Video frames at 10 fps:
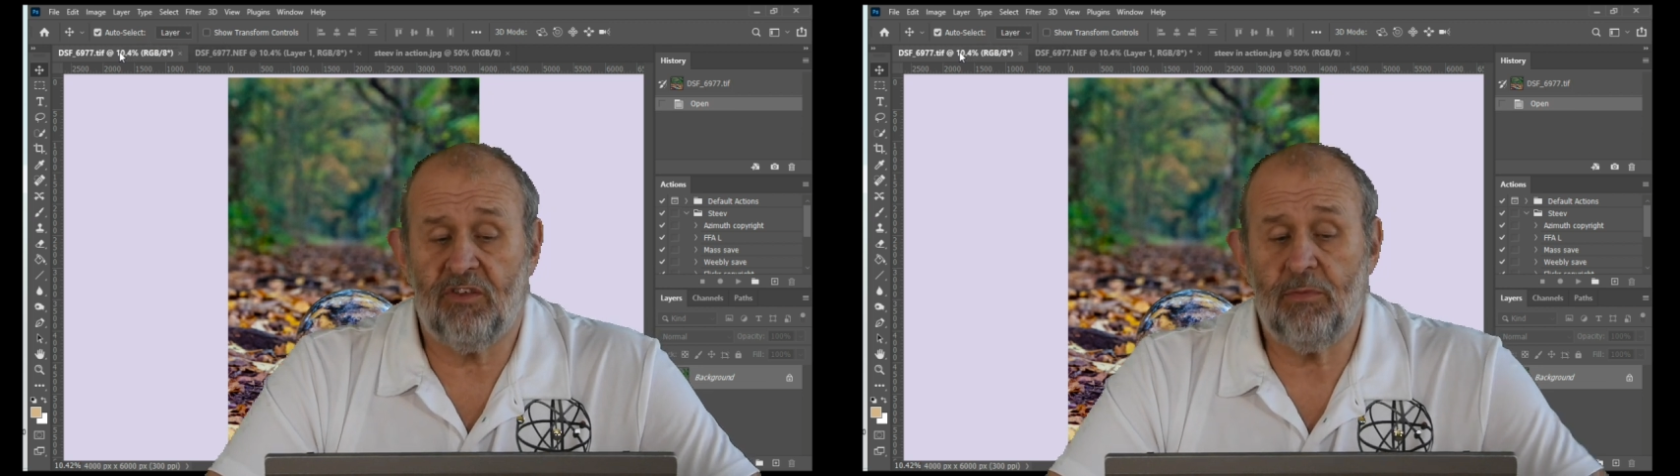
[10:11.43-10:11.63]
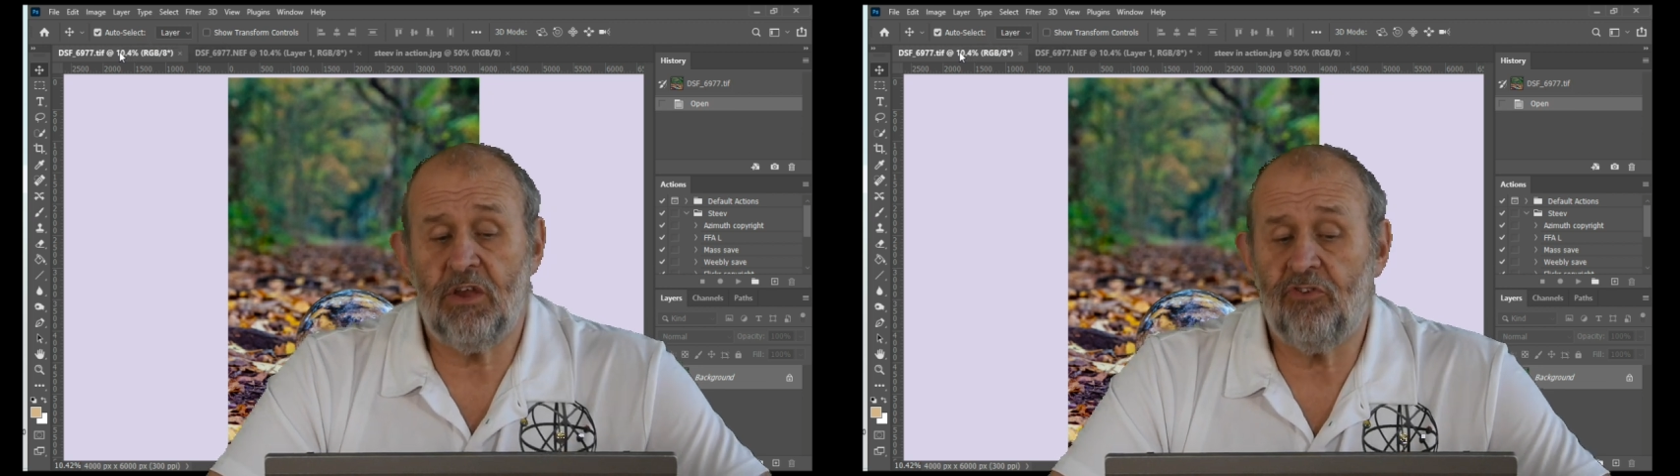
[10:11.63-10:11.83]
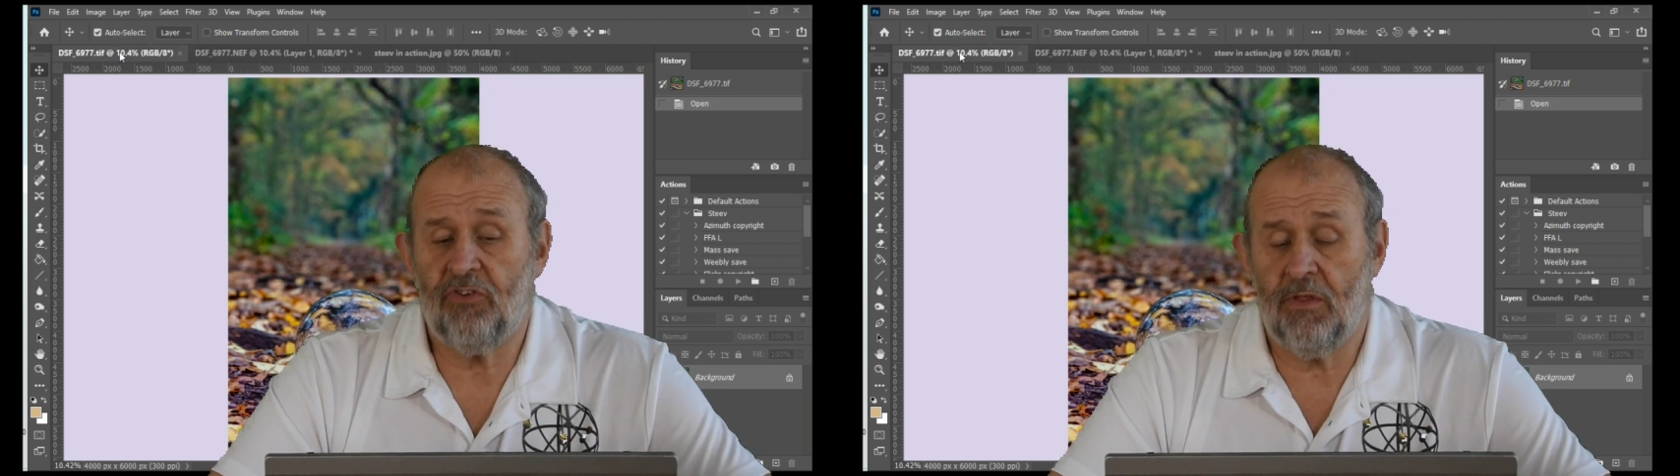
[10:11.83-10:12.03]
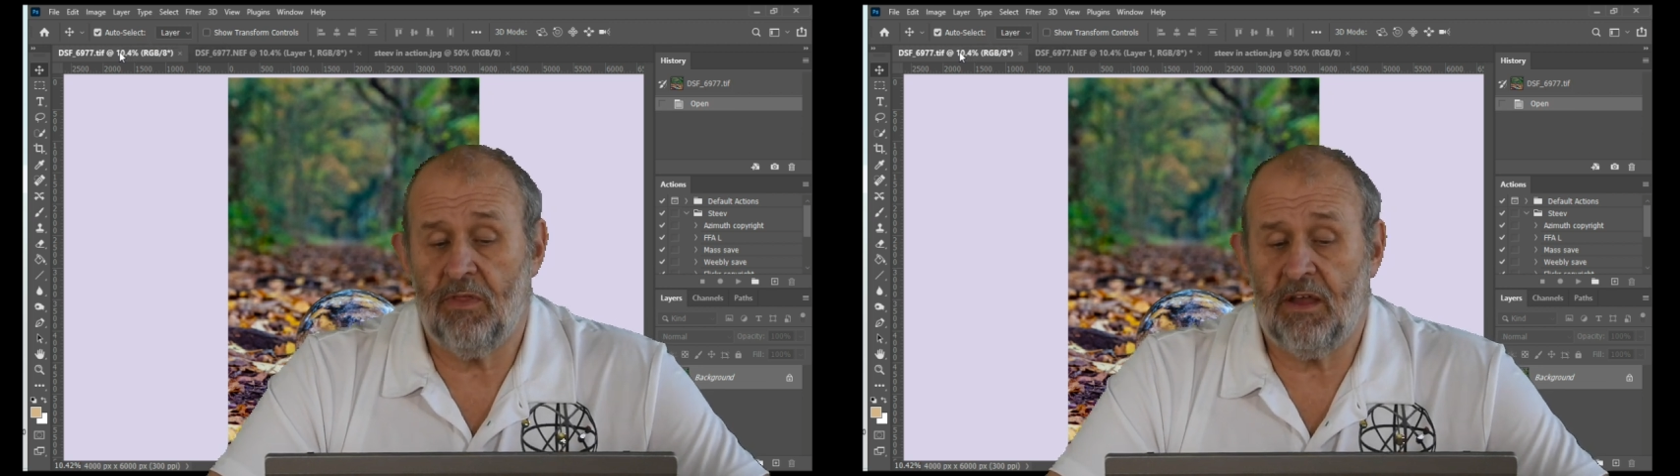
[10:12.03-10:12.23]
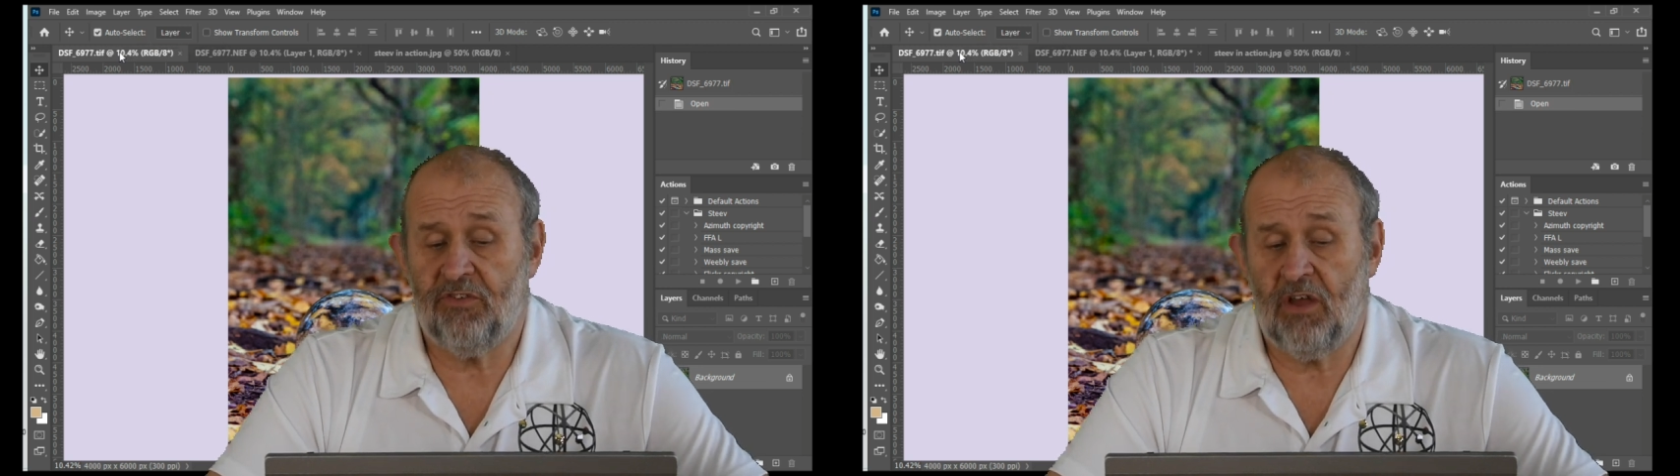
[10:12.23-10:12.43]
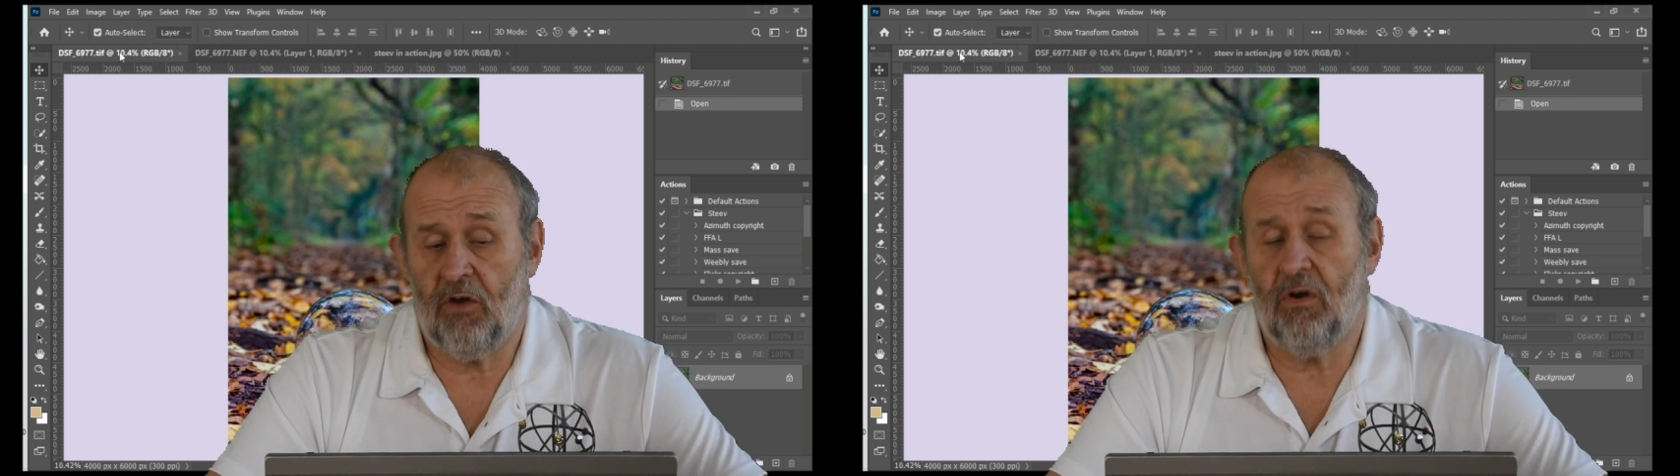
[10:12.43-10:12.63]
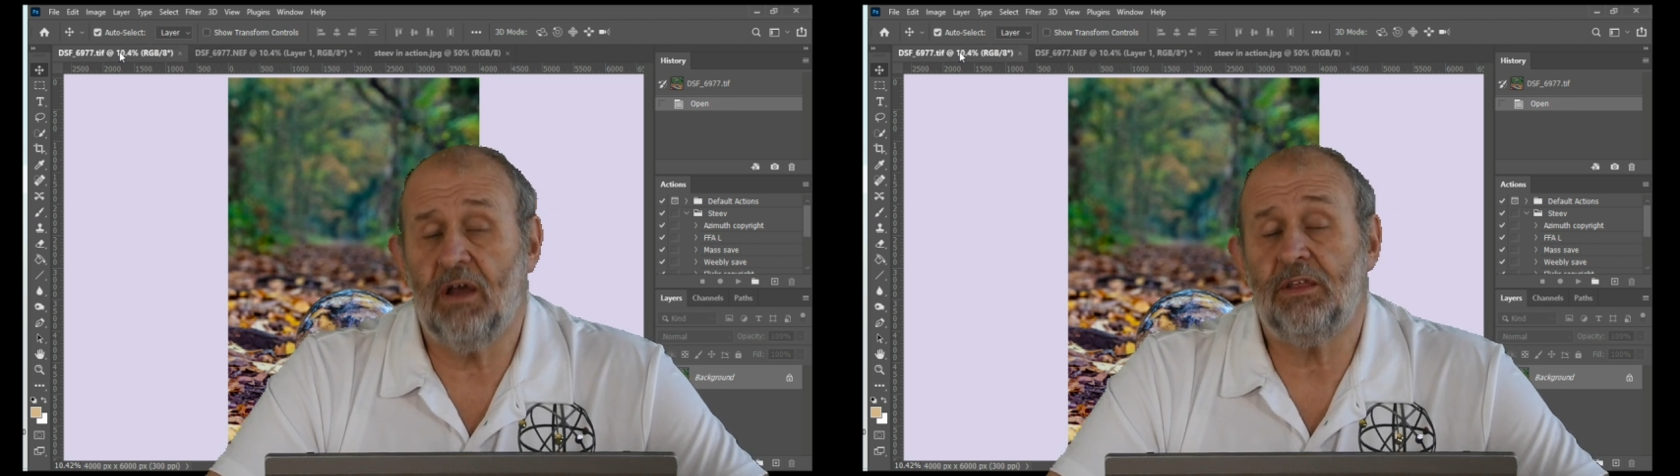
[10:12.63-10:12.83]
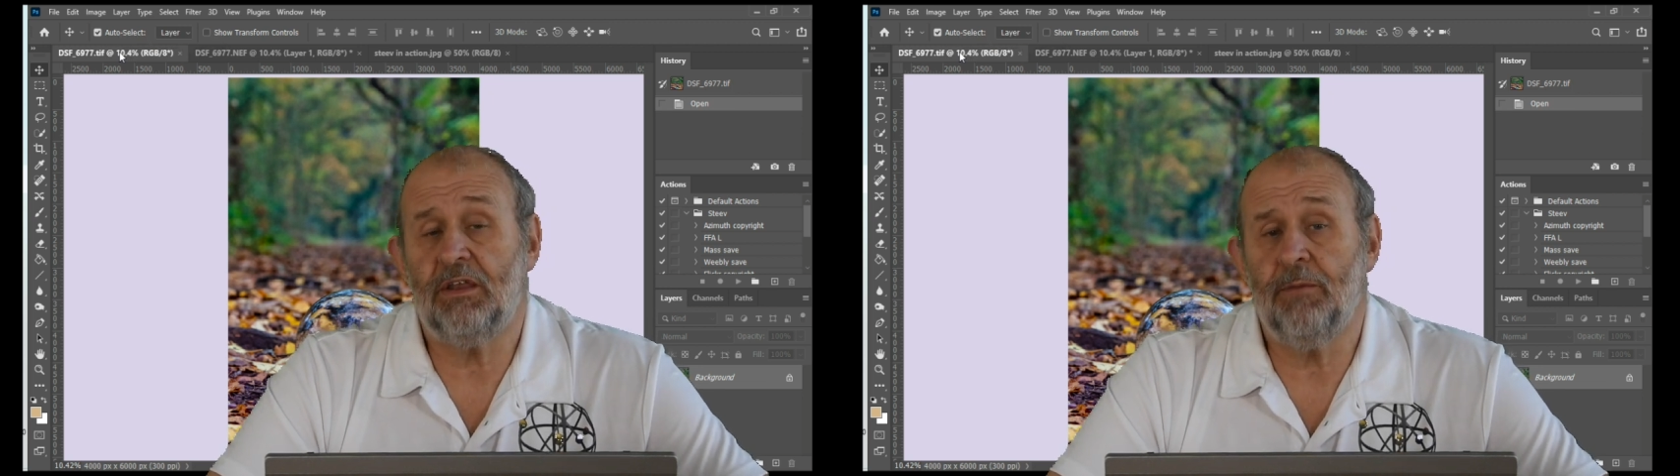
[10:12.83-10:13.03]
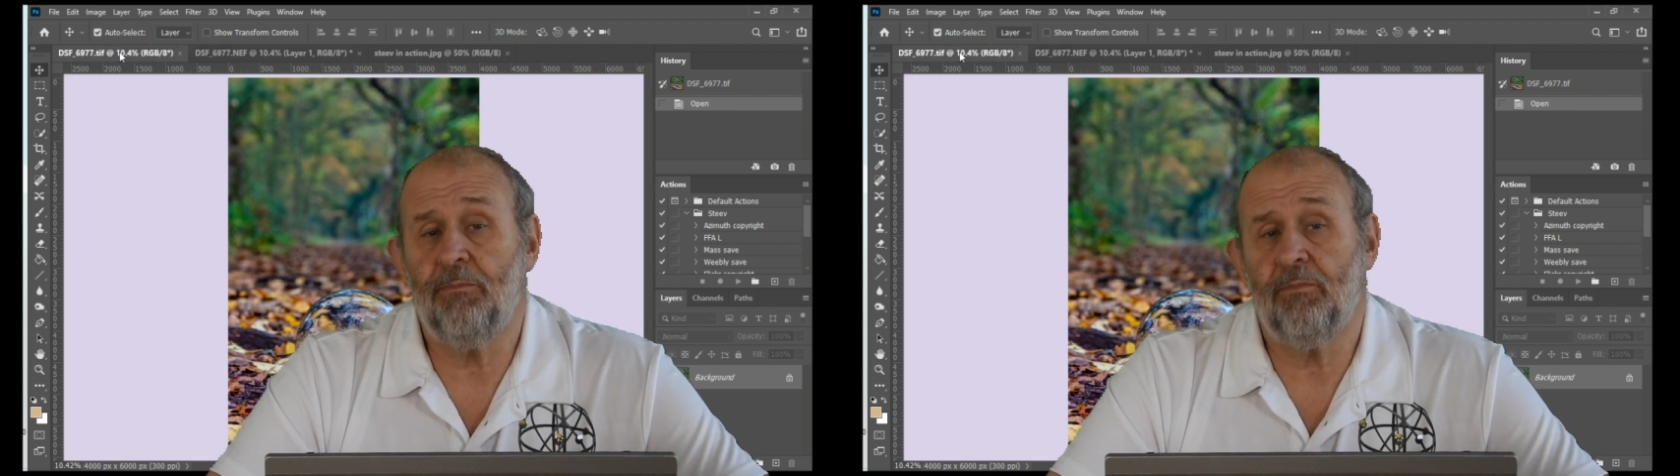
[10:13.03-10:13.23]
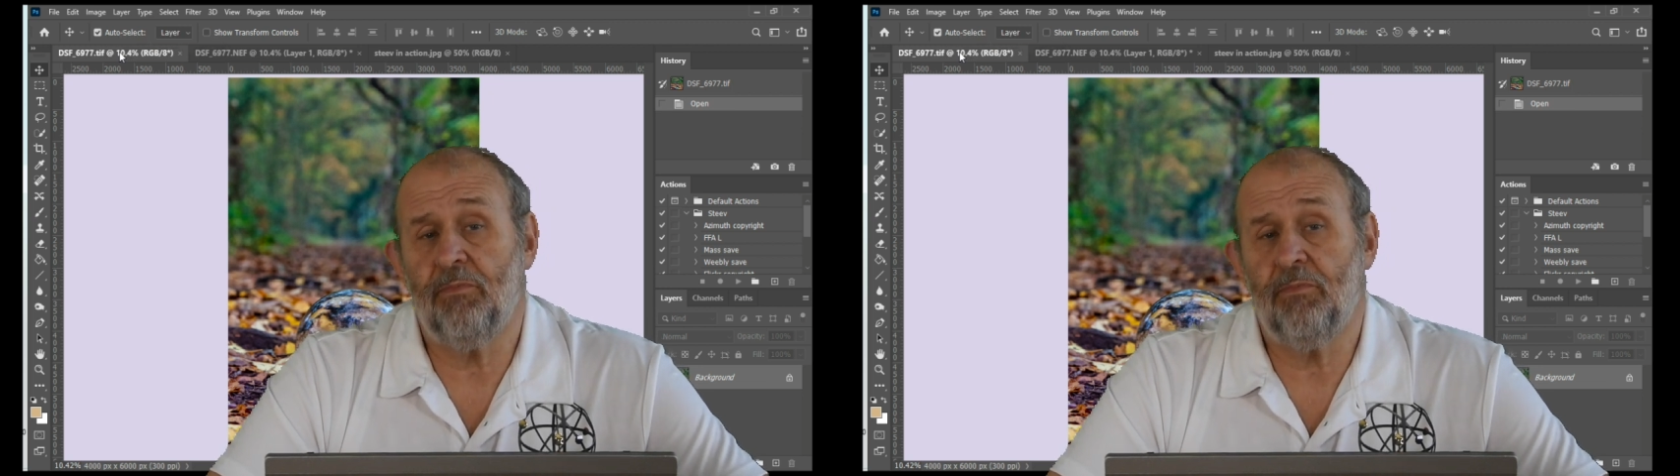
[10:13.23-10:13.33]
image. That's how I did it.